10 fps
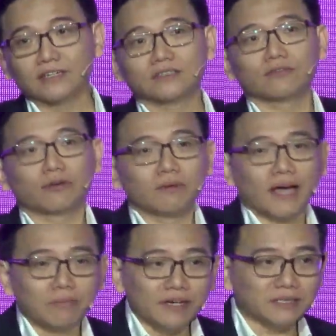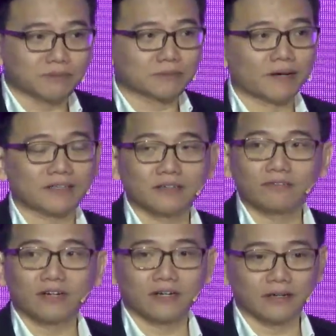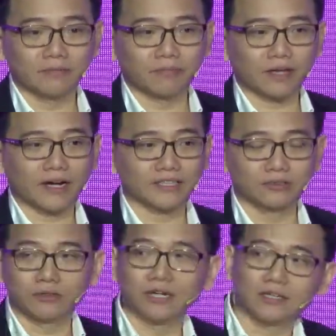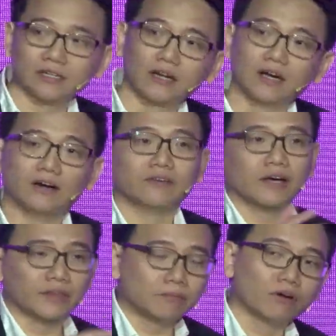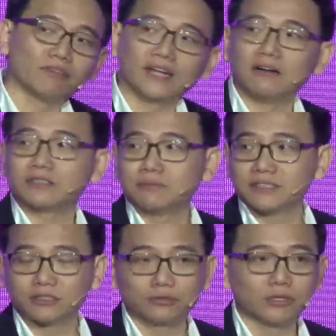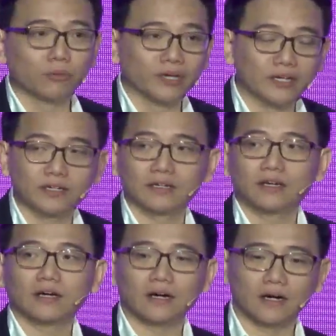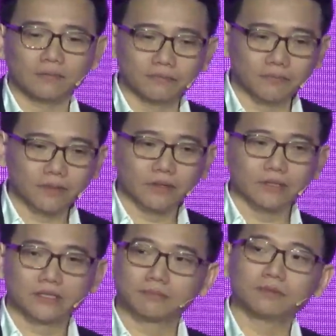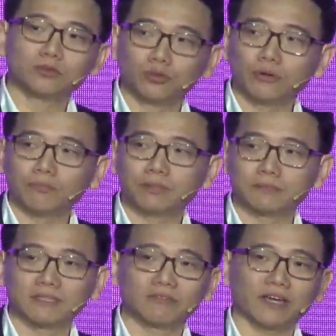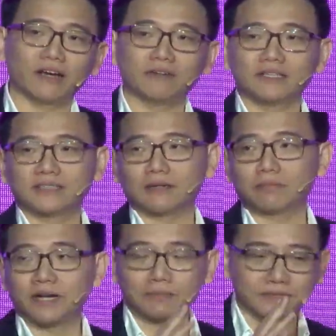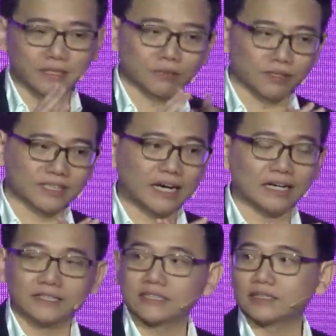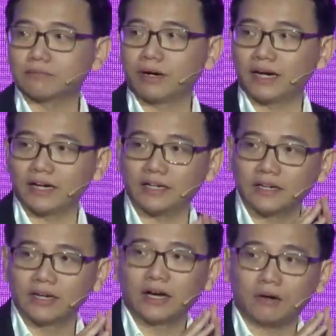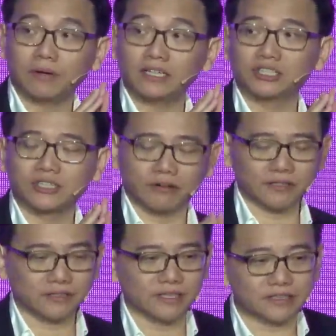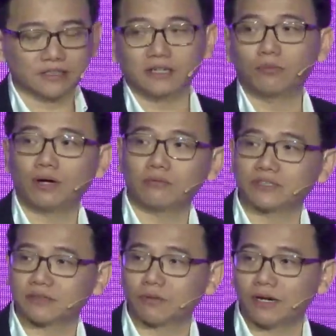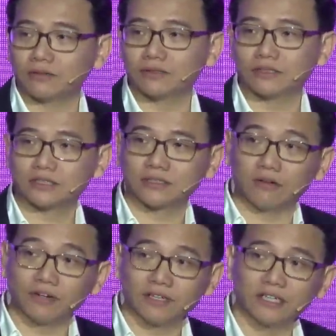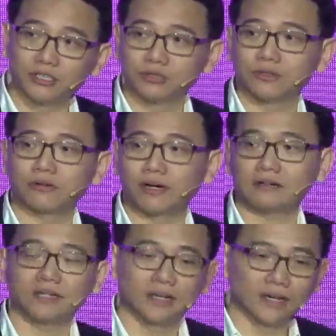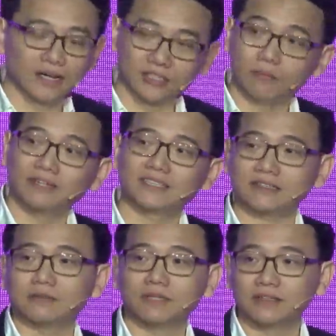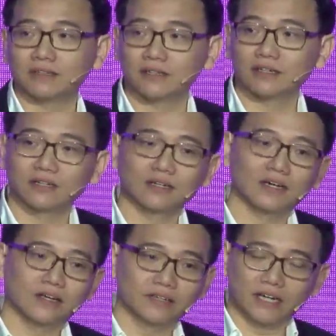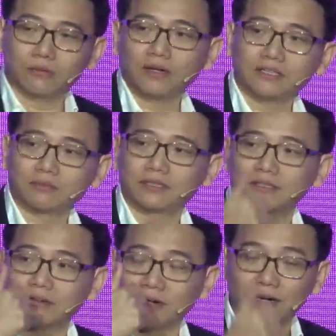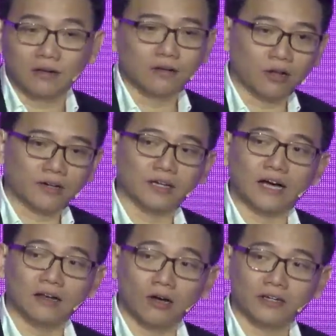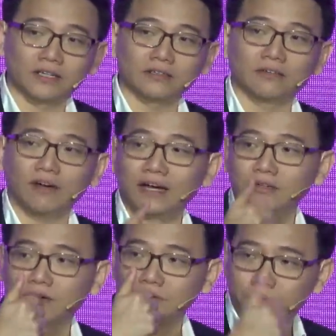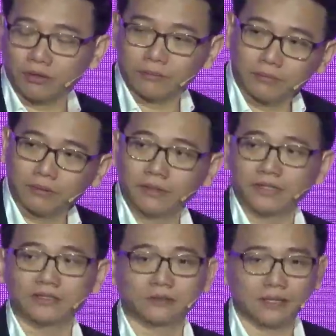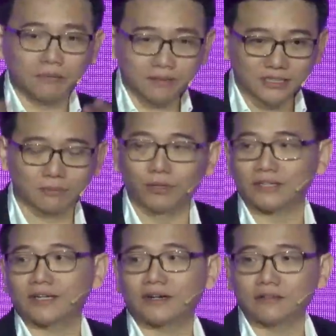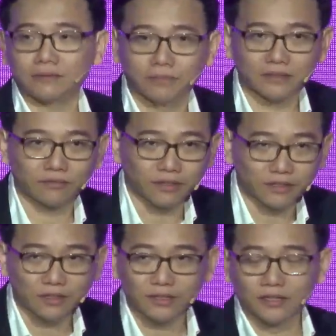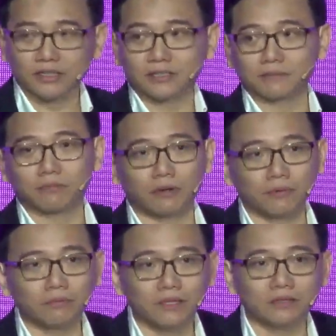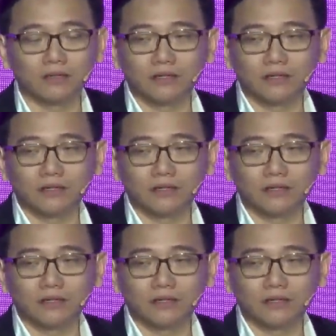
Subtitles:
So from a MAS perspective, I guess you heard a number of announcements through the week. 2 specific areas that perhaps was highlighted by our managing director yesterday. One was around solving the issue around atomic settlement. The other one was unlocking the value of a programmable money. So let me just break that down a bit further in terms of what we mean.